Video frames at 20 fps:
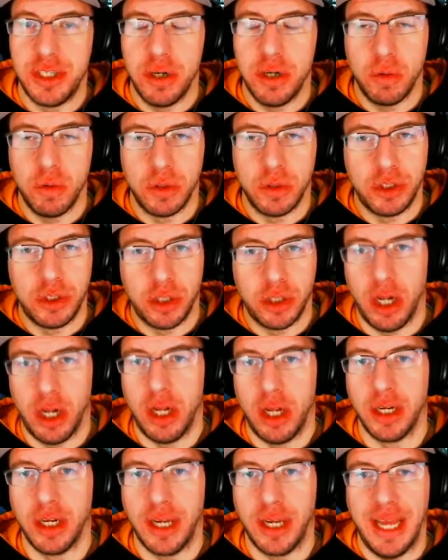so
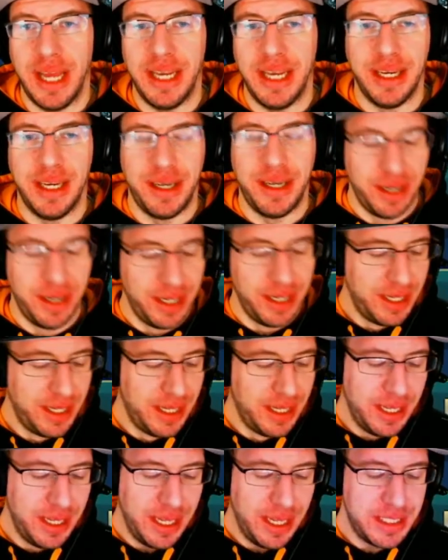strong, and
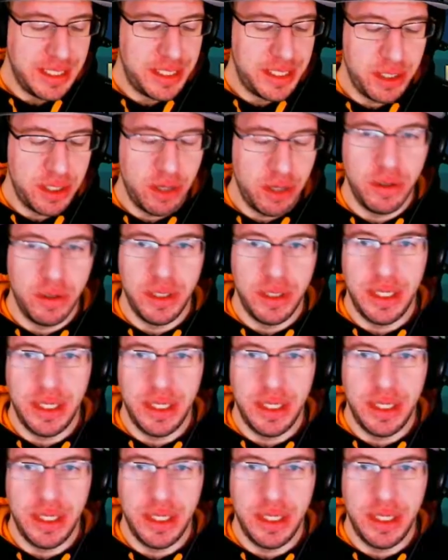it's so